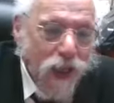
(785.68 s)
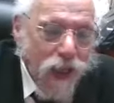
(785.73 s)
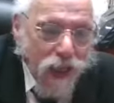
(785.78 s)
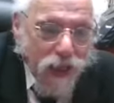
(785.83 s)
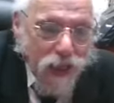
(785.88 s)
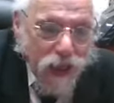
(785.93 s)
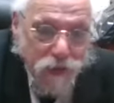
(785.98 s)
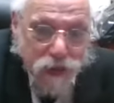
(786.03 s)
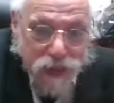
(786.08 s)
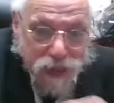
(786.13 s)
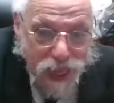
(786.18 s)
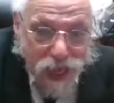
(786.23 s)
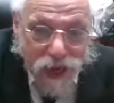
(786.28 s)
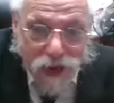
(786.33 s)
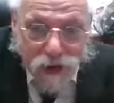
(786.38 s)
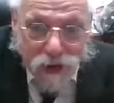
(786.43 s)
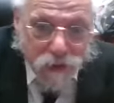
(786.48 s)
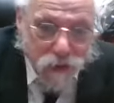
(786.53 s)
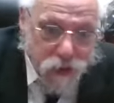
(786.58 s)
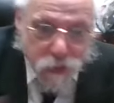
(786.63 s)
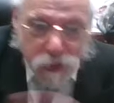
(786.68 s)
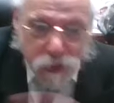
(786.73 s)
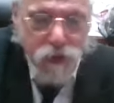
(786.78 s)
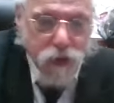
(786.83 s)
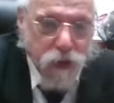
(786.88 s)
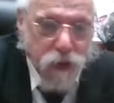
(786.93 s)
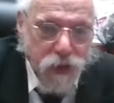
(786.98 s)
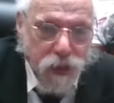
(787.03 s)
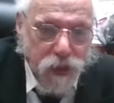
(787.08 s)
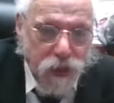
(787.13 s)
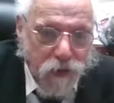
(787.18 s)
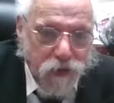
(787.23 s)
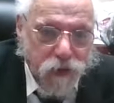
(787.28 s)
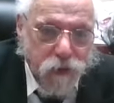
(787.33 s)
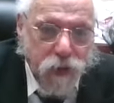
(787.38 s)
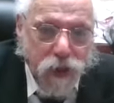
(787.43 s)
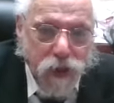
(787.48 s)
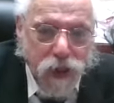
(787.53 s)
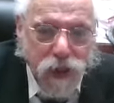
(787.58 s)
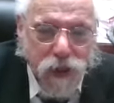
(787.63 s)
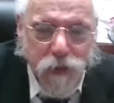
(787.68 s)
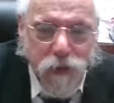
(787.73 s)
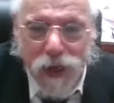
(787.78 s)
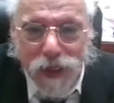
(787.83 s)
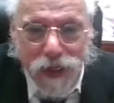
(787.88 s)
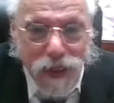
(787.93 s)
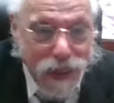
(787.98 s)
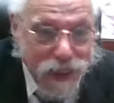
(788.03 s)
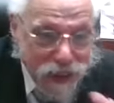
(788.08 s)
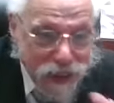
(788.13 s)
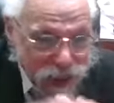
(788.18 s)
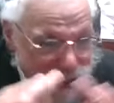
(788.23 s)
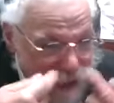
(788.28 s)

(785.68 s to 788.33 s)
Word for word: if it's not enough for shmira, it should be enough for shmira this way. And he,